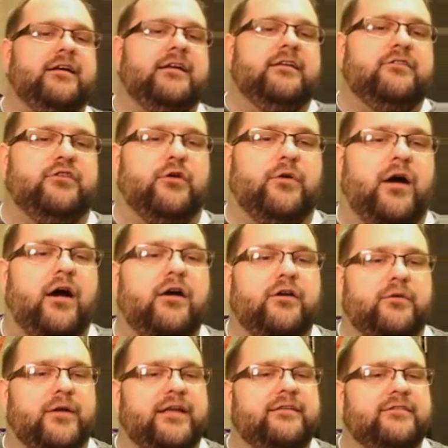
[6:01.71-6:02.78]
So
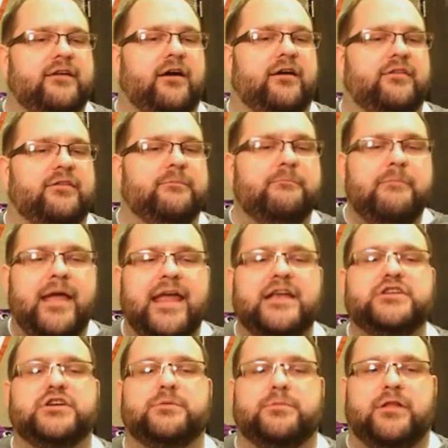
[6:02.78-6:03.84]
arteries are the
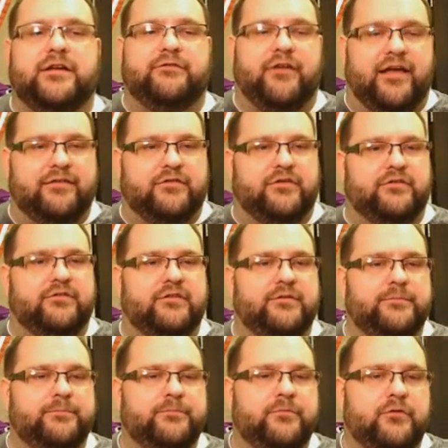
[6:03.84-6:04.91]
major blood vessels.
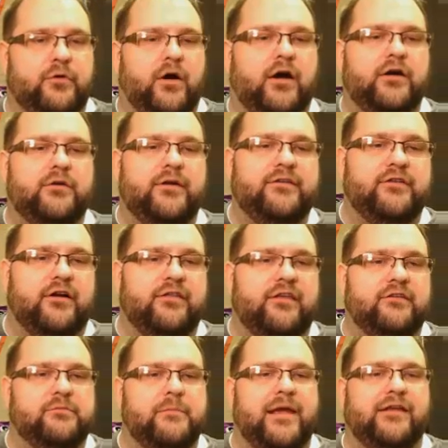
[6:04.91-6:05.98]
So arteries are
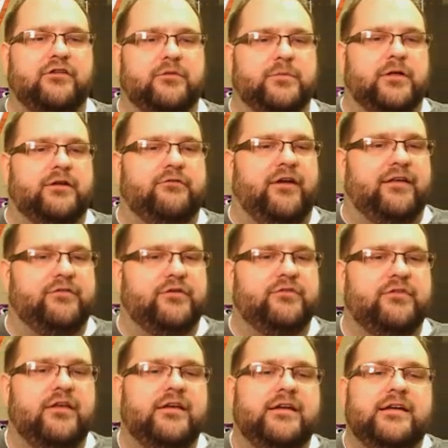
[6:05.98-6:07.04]
these major blood vessels,
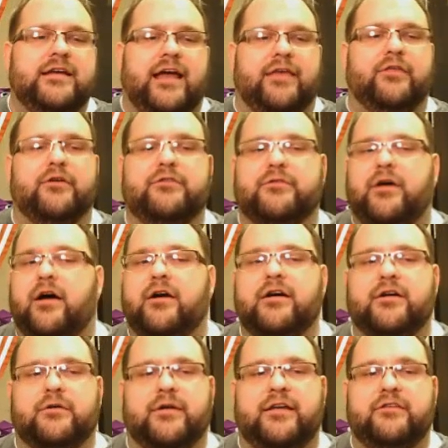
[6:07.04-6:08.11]
and those
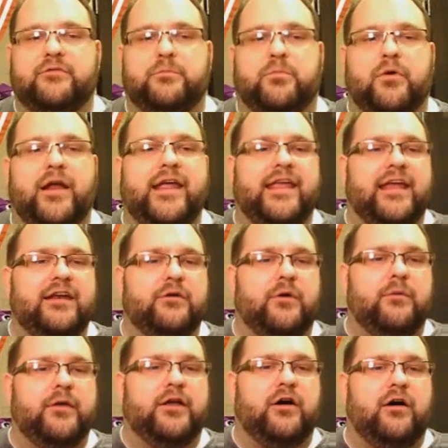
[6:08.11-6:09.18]
arteries break into what
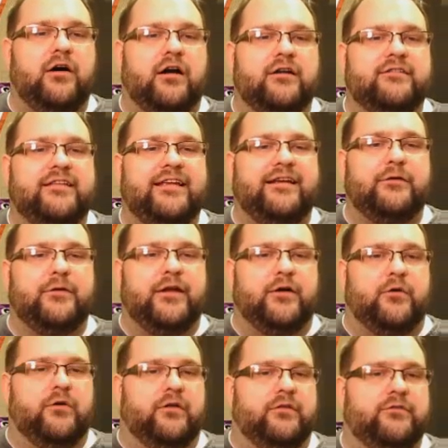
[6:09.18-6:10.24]
we call
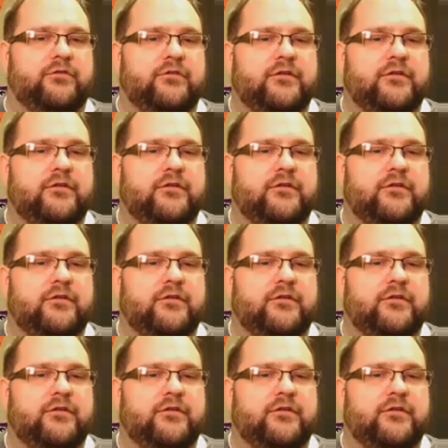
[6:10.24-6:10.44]
arterioles.